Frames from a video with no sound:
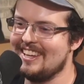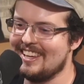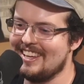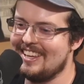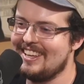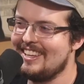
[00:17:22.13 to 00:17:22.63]

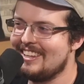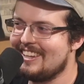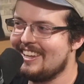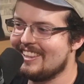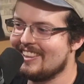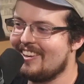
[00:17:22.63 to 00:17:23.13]

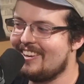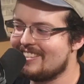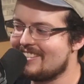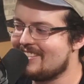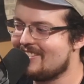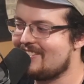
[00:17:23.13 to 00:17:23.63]
and
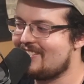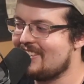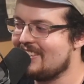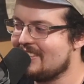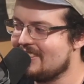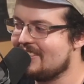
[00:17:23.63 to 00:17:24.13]
lost his
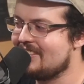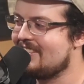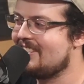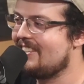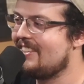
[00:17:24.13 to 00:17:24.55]
chill.